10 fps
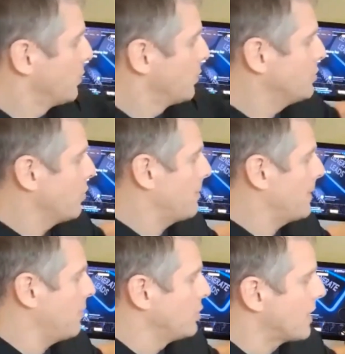We talk
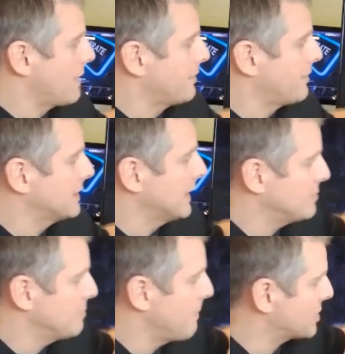about driving
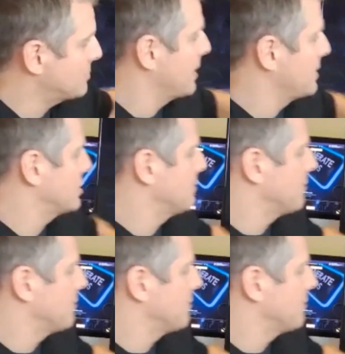leads, maximizing